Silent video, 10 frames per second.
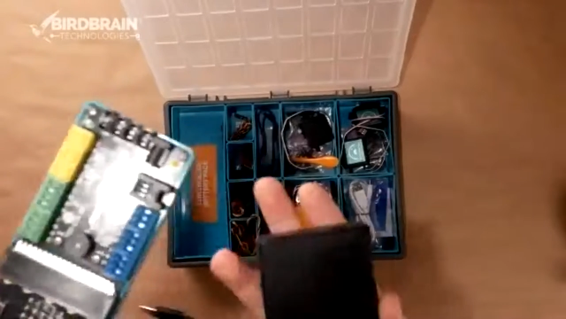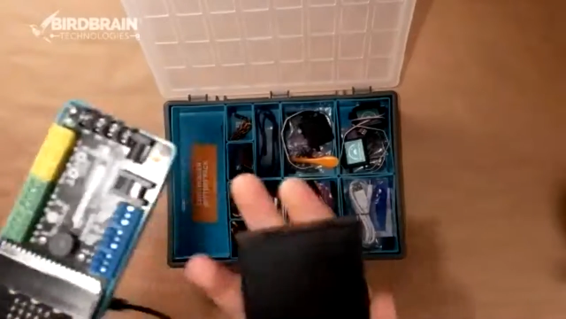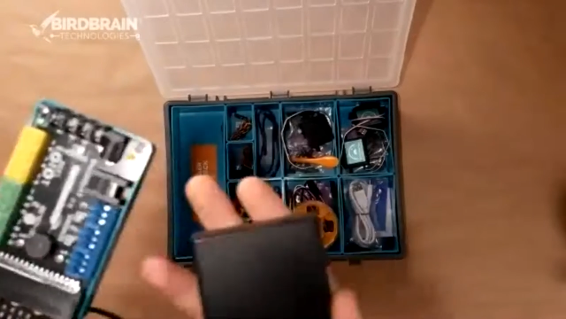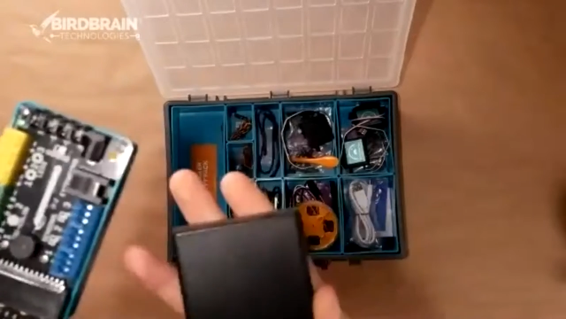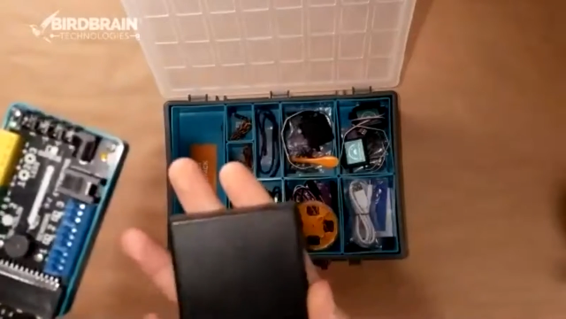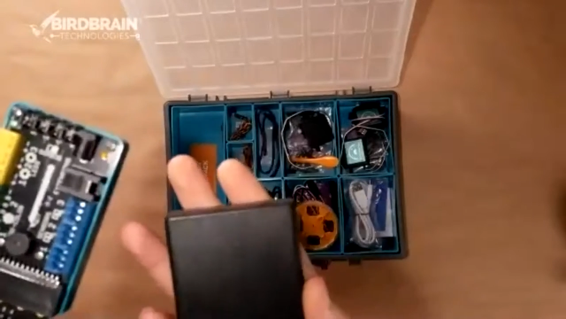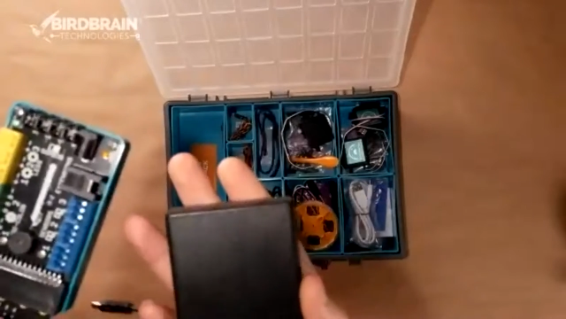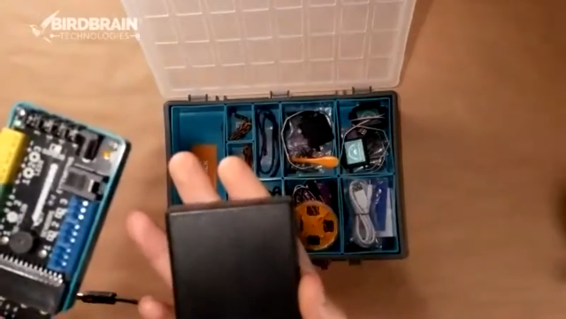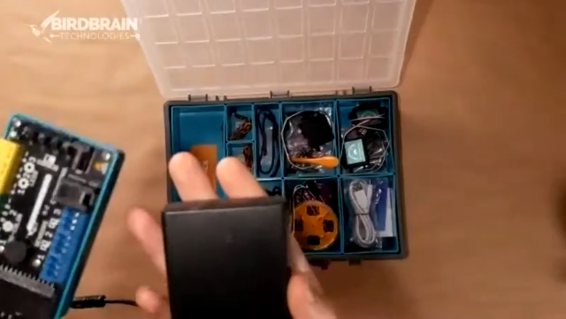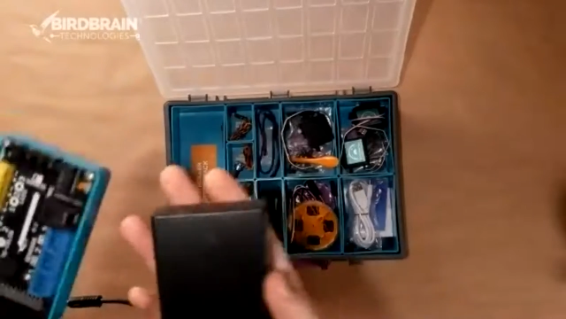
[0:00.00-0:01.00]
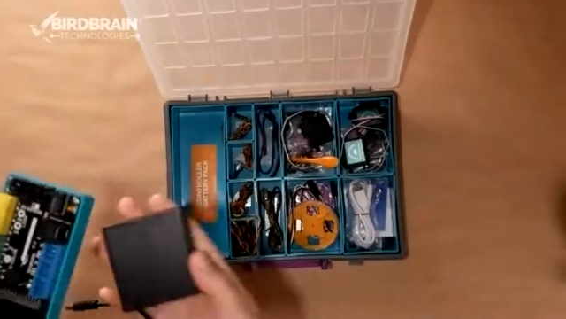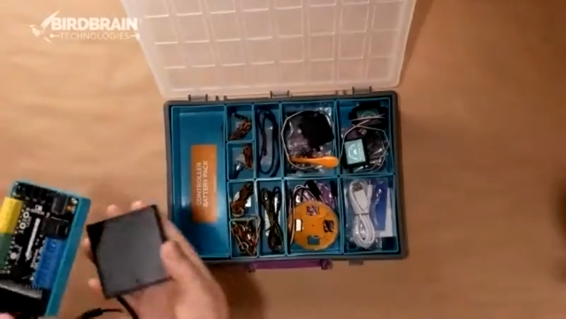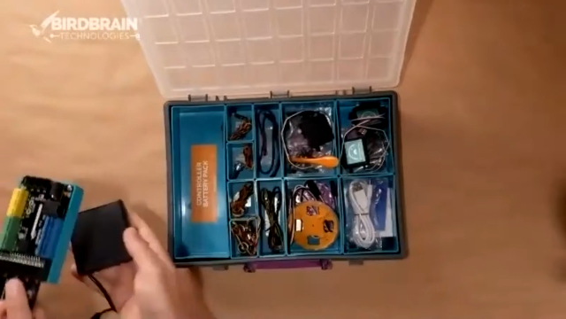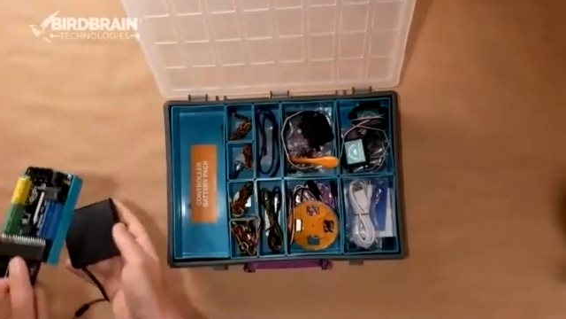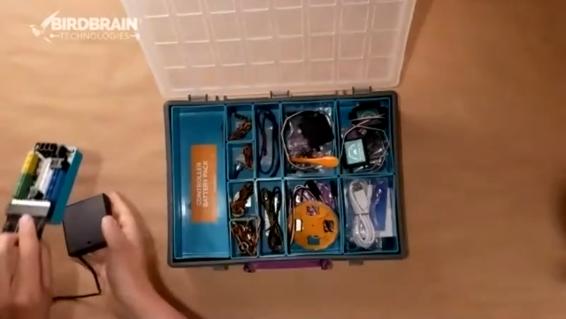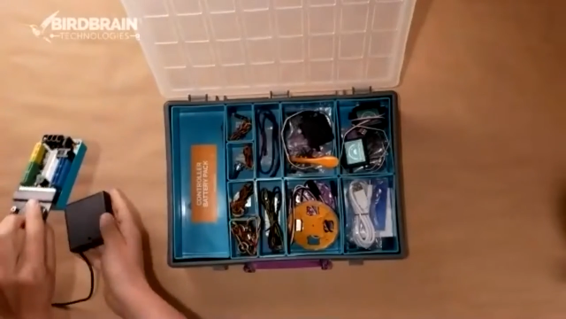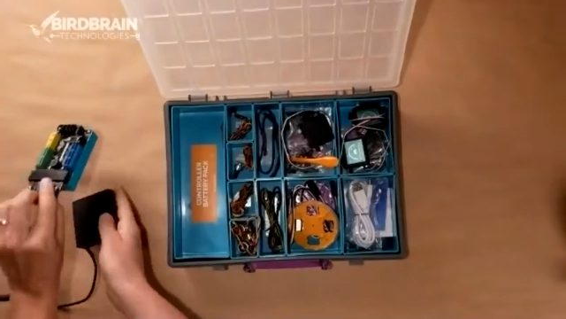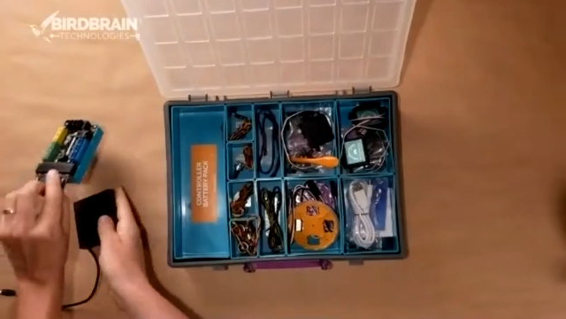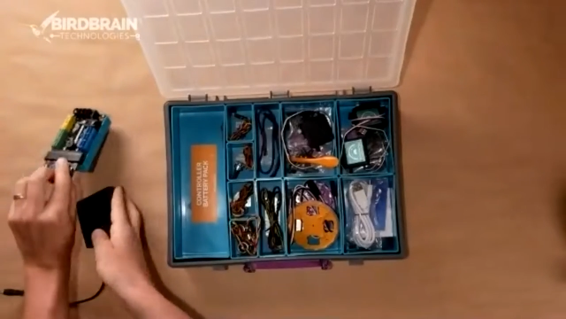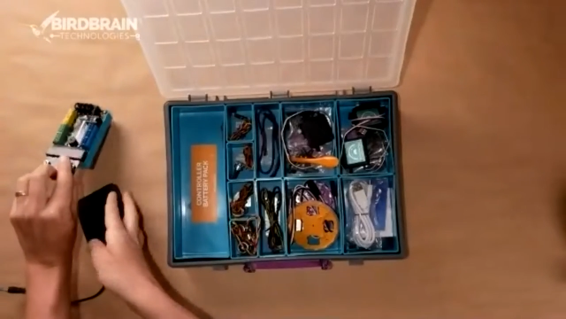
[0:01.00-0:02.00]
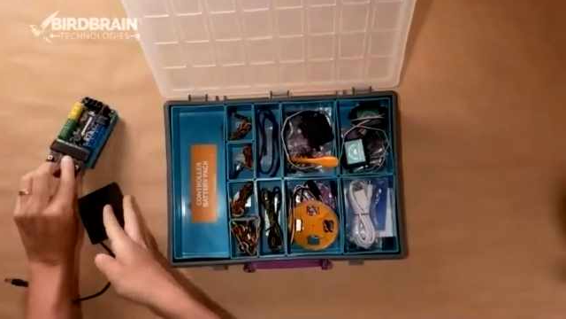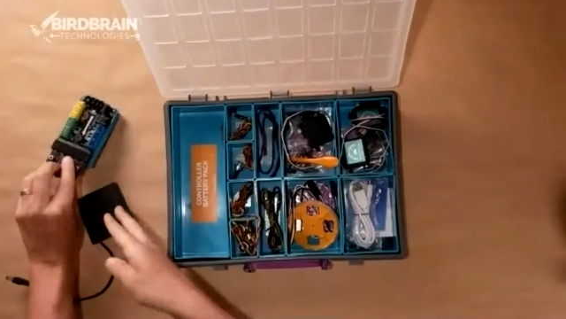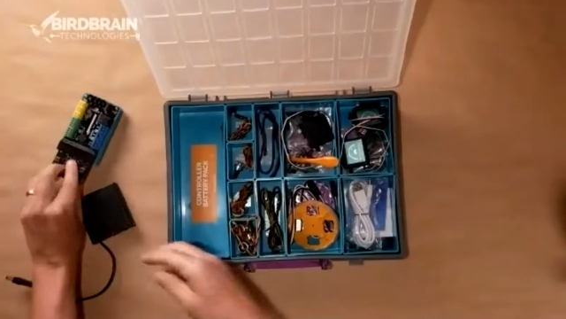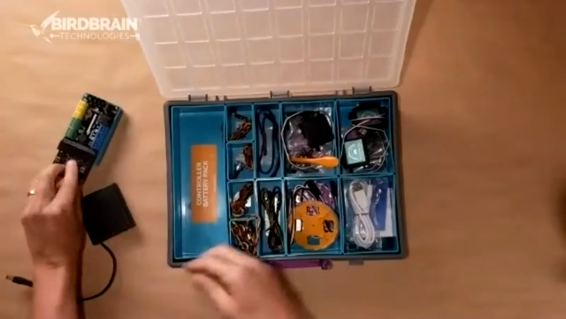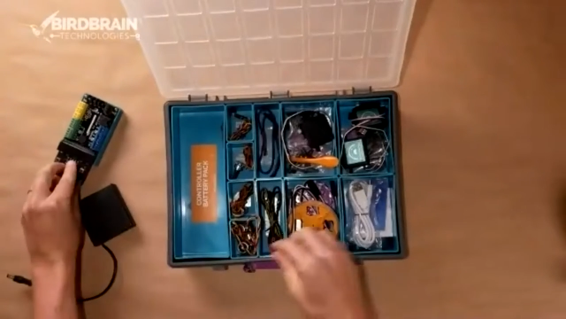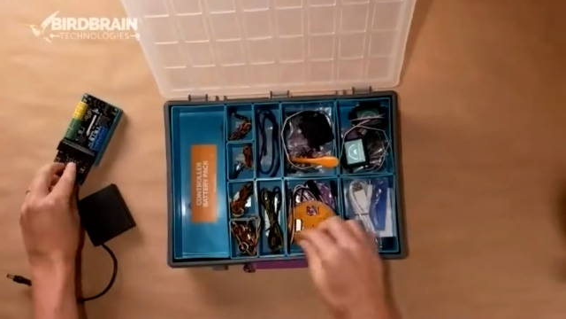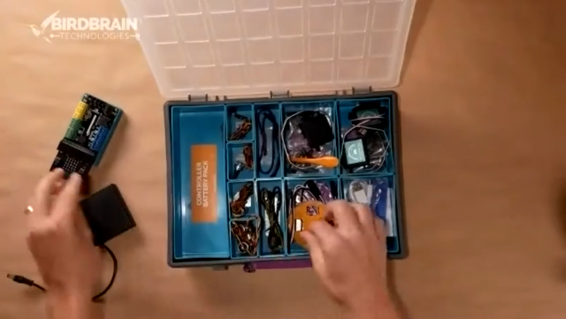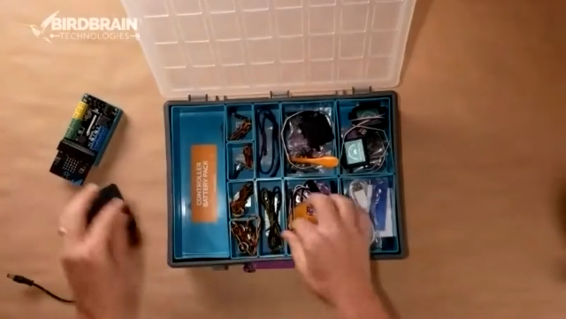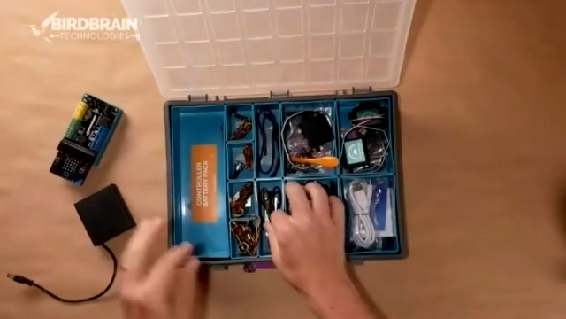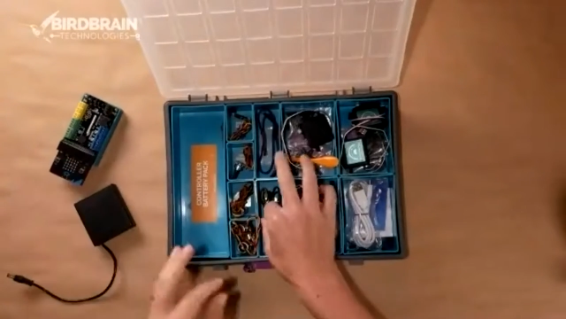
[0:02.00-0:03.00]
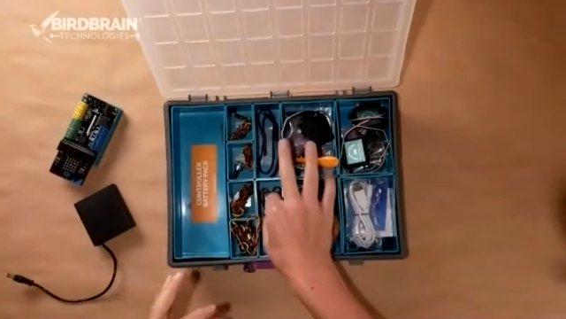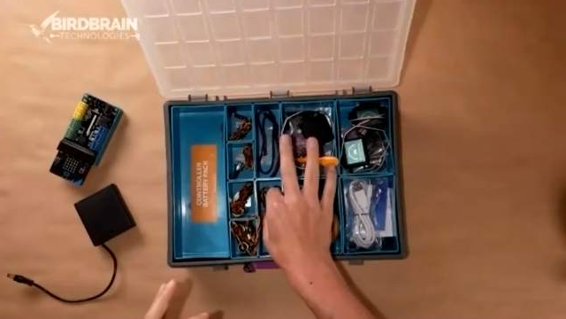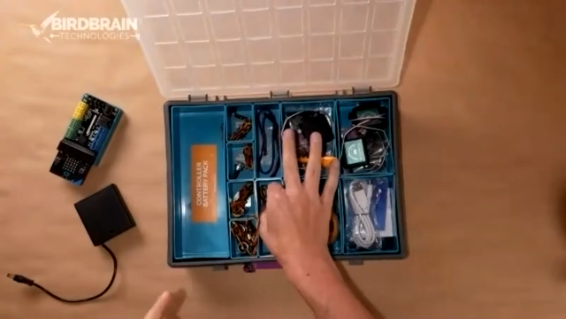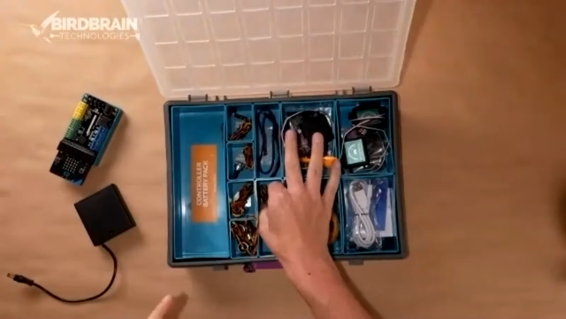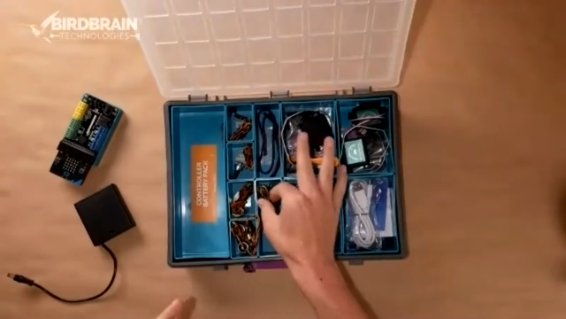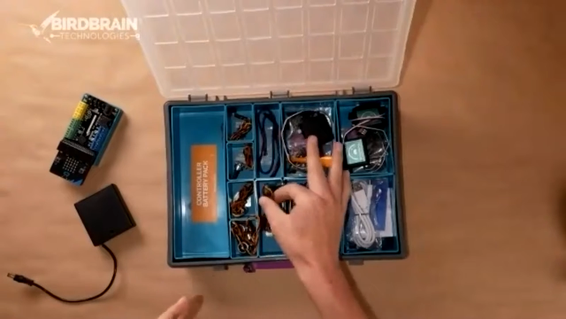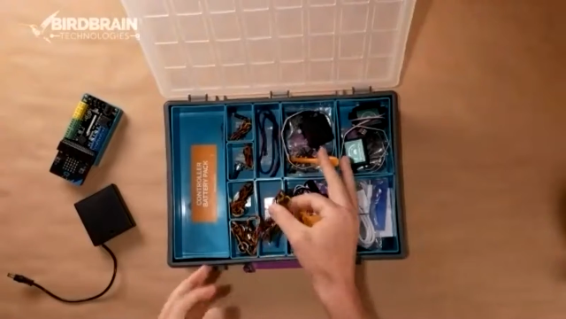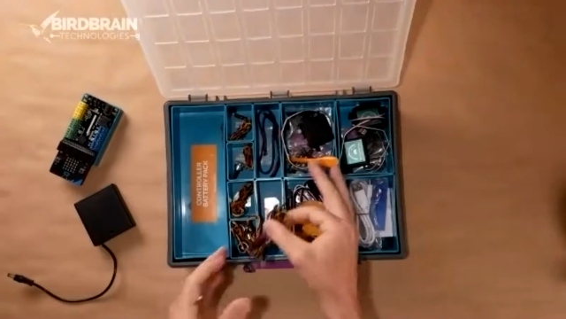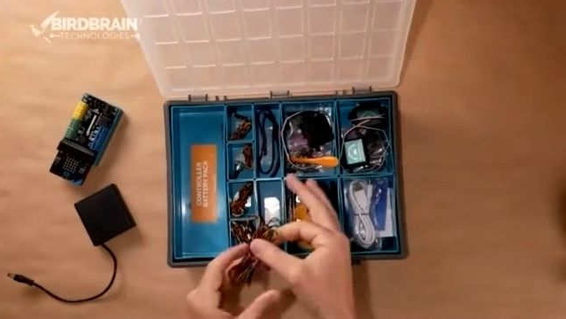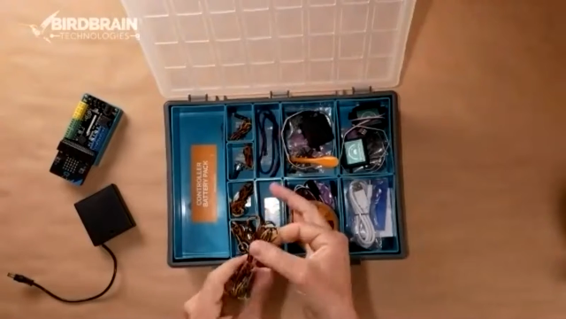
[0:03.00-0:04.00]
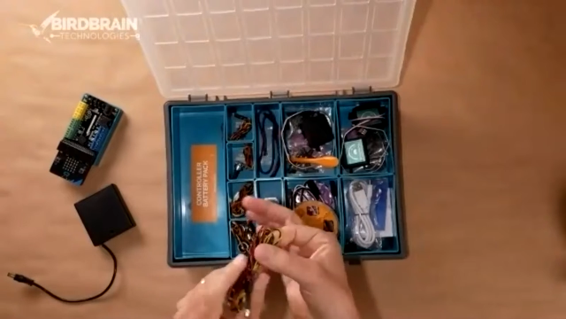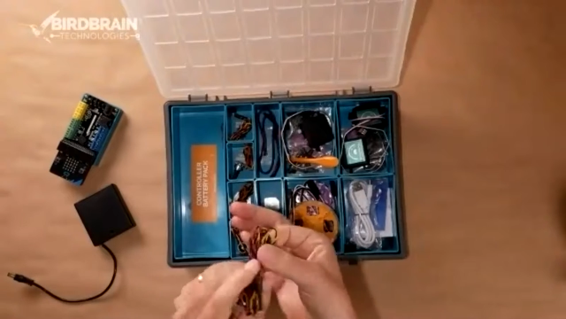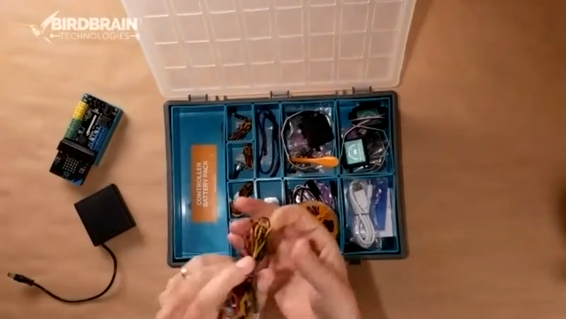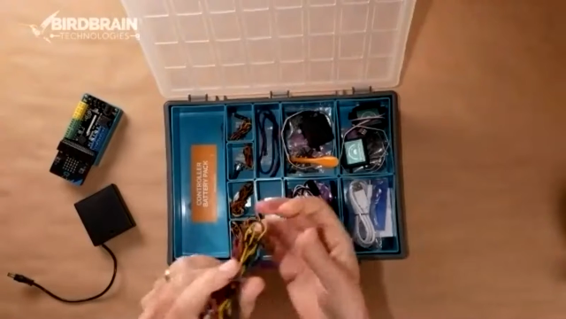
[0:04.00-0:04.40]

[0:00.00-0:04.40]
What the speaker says: Nobody's mouth can be seen.